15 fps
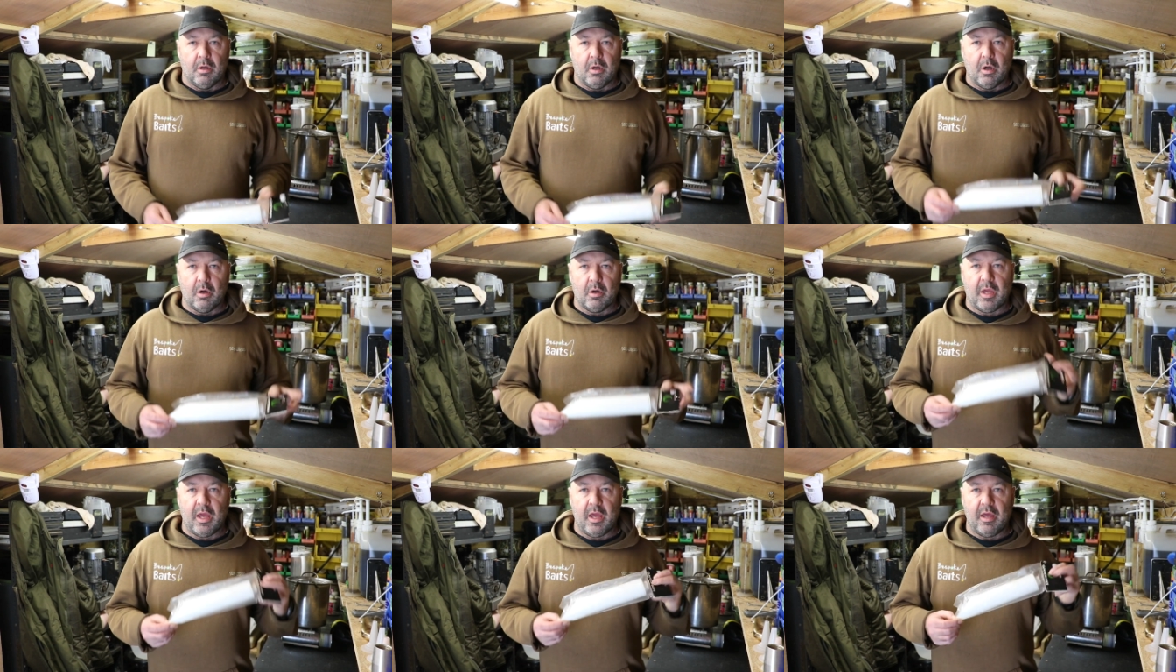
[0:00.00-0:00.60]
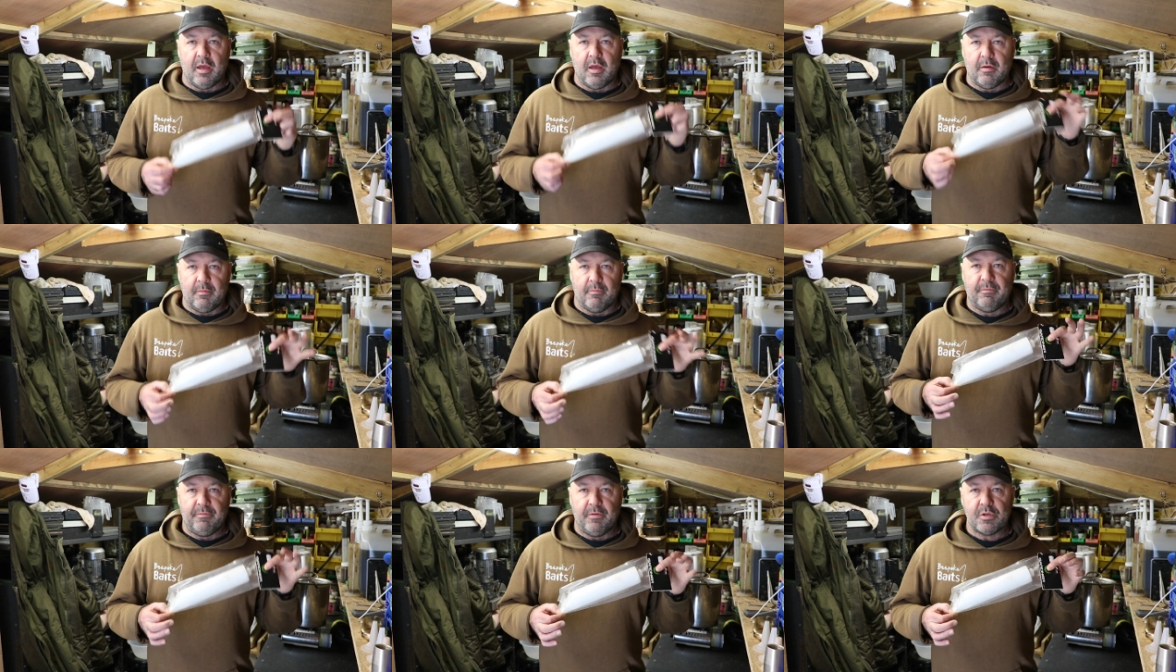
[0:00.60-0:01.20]
Okay,
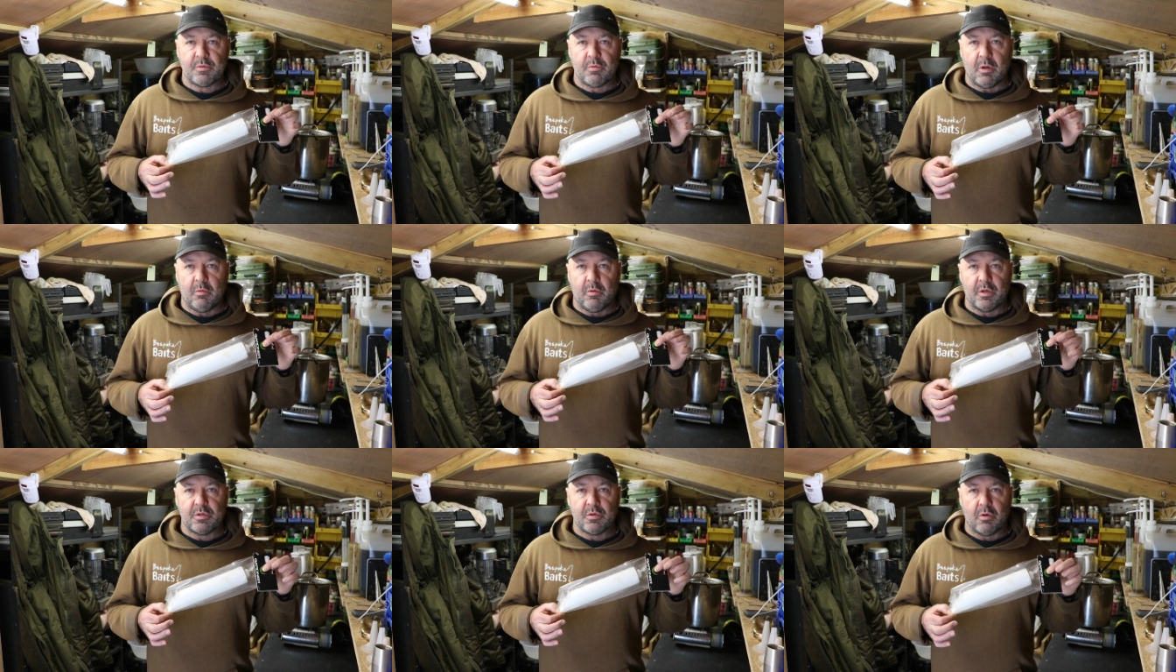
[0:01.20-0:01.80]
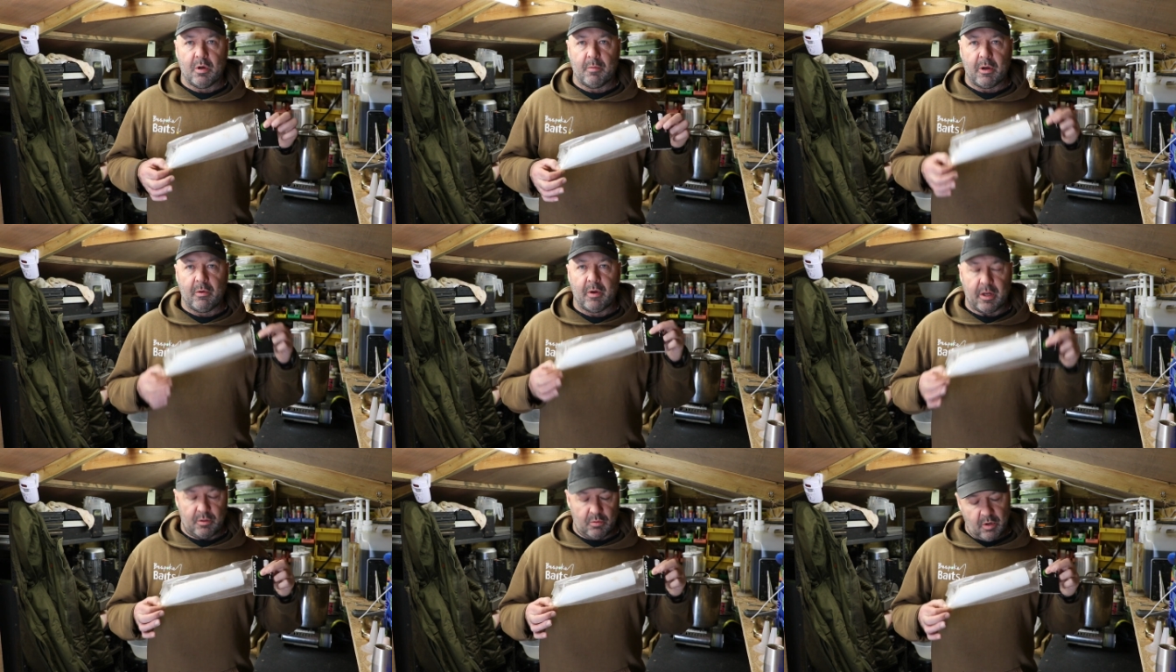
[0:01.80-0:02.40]
first one I want to talk about,
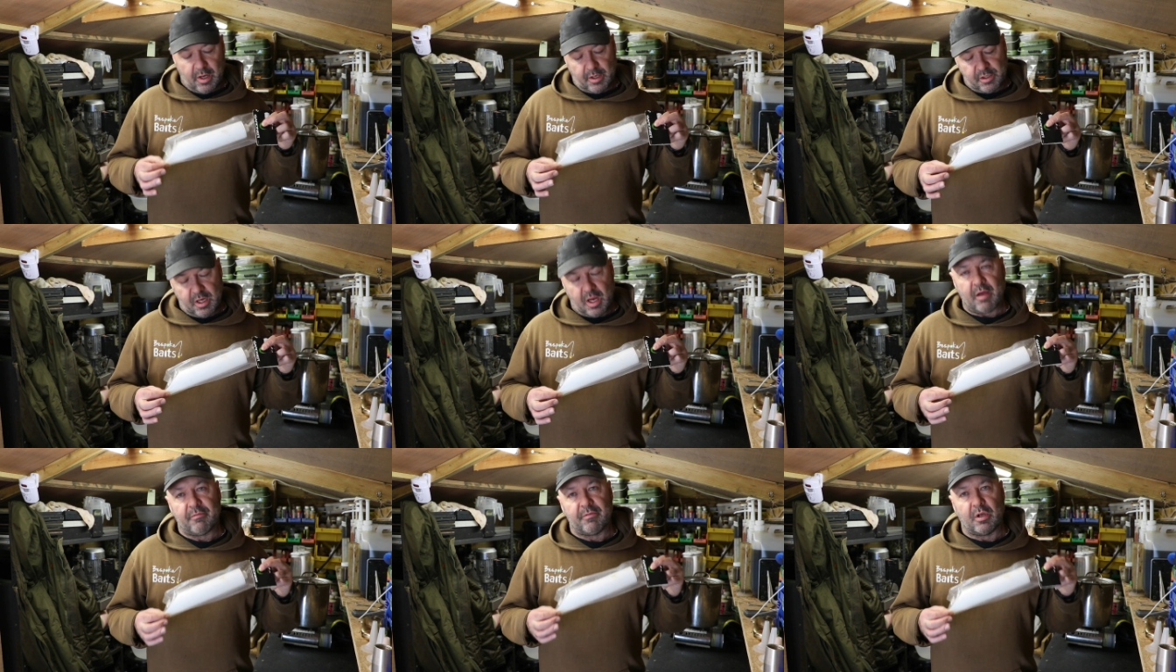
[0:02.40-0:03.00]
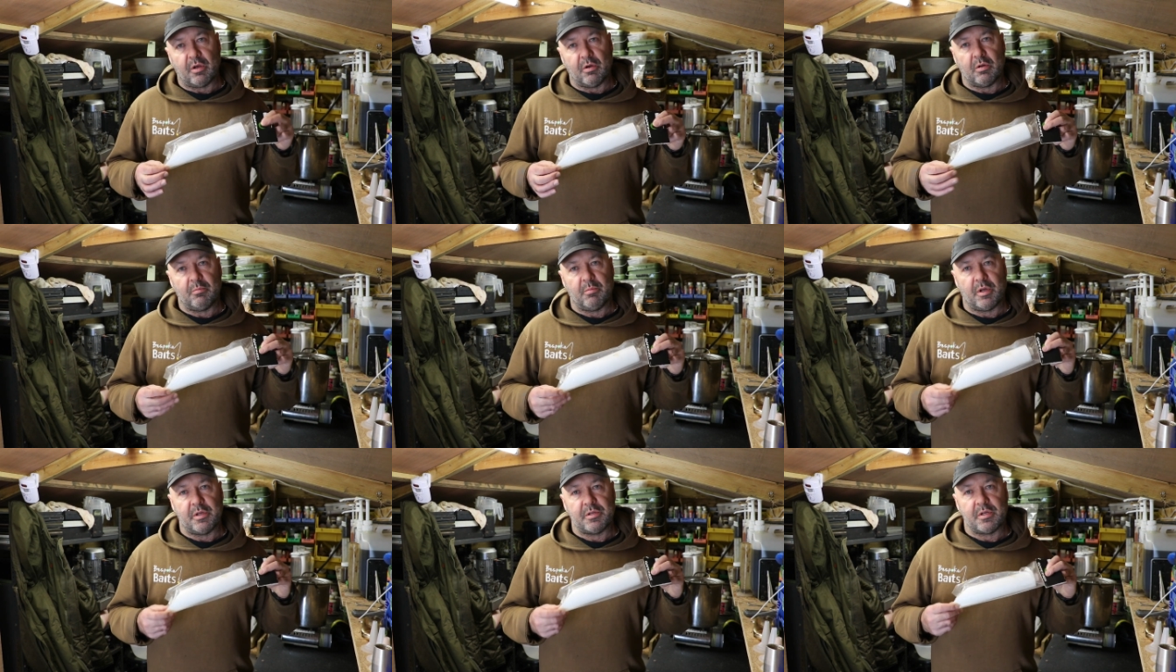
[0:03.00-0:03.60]
and I don't actually have the gun,
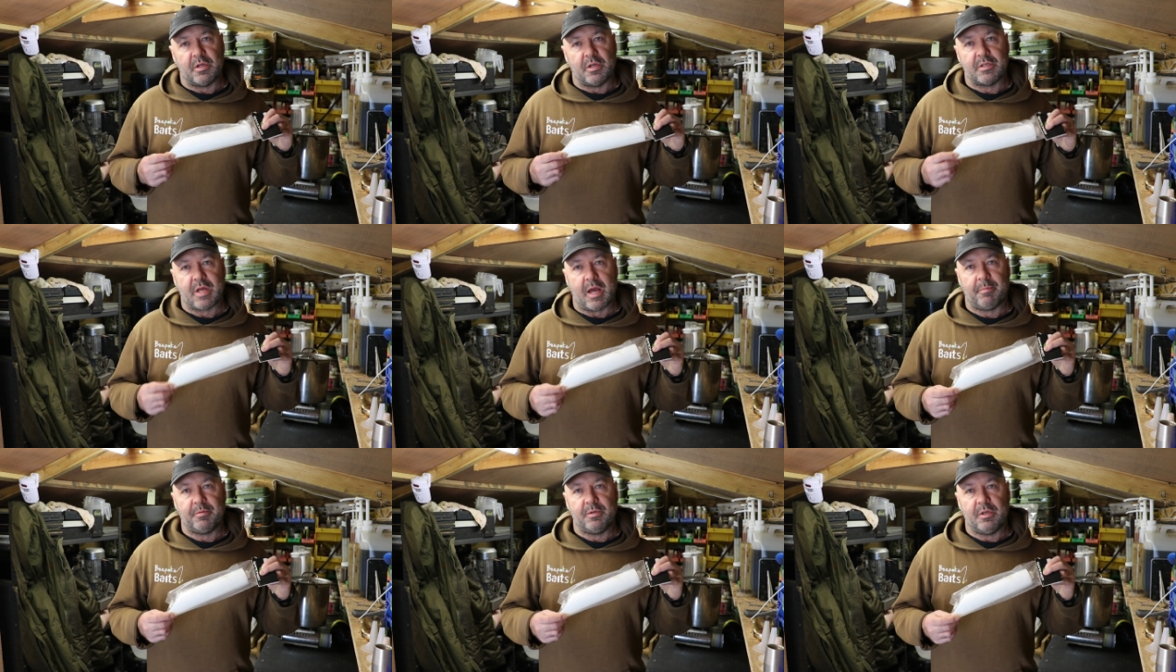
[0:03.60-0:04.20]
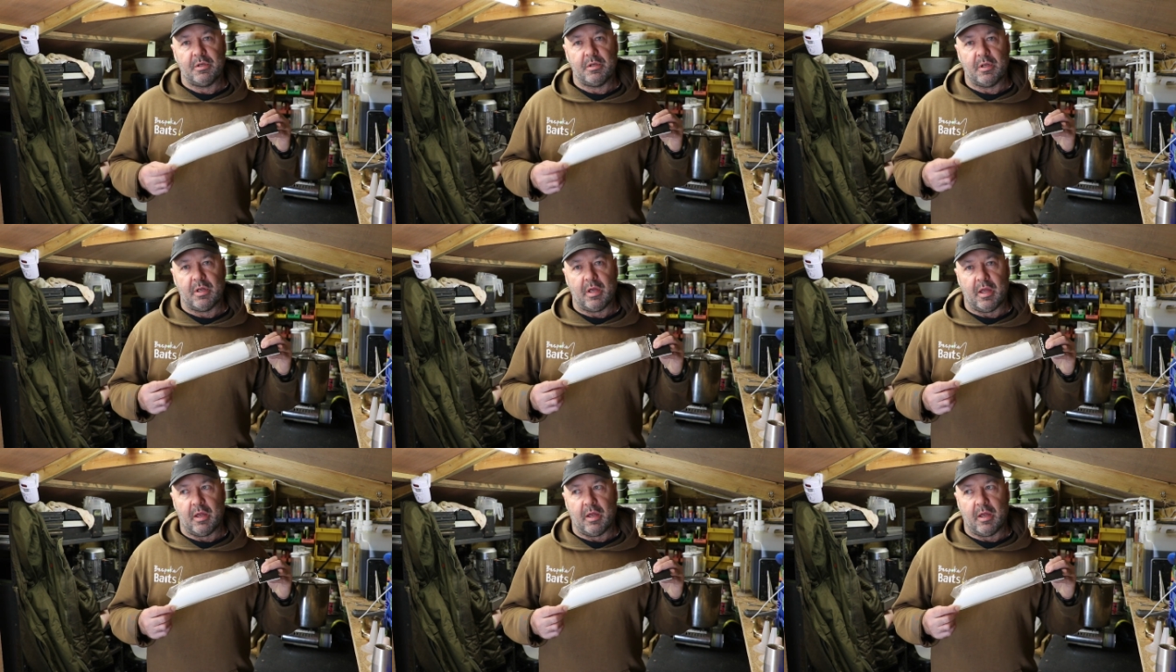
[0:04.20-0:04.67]
but it's an adapted